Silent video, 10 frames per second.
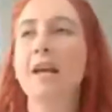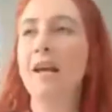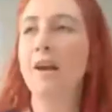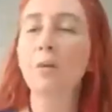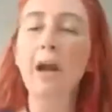
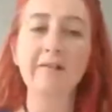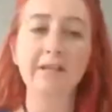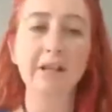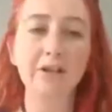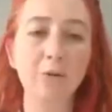Here we have a
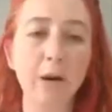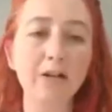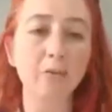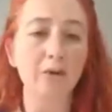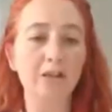
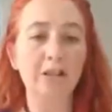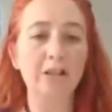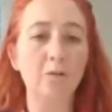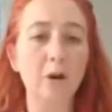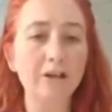situation where the
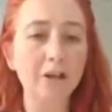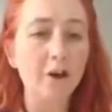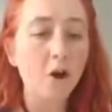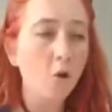situation